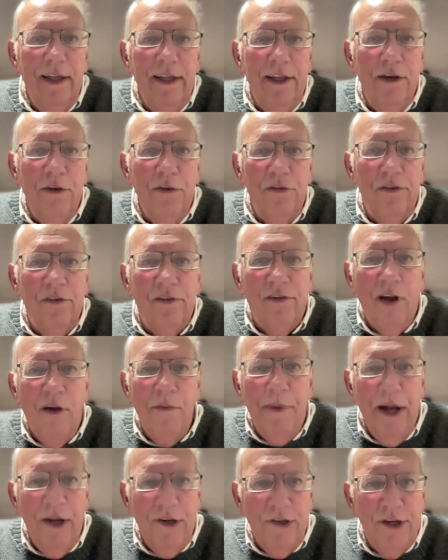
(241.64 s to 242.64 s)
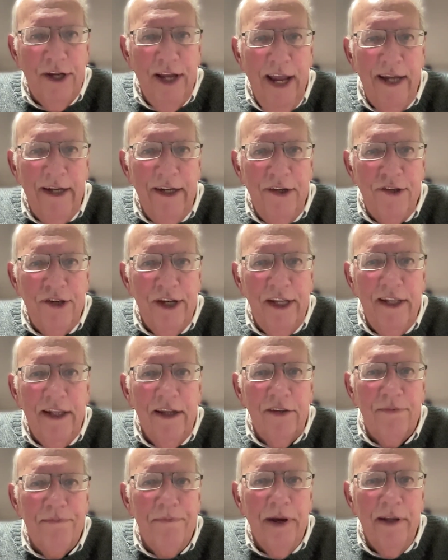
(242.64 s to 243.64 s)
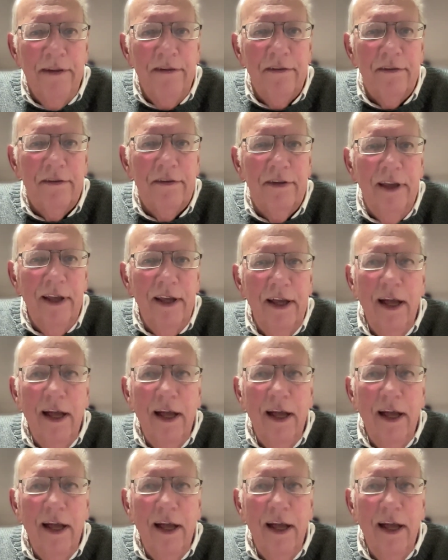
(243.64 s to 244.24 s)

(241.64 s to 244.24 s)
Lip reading: used so much energy this month.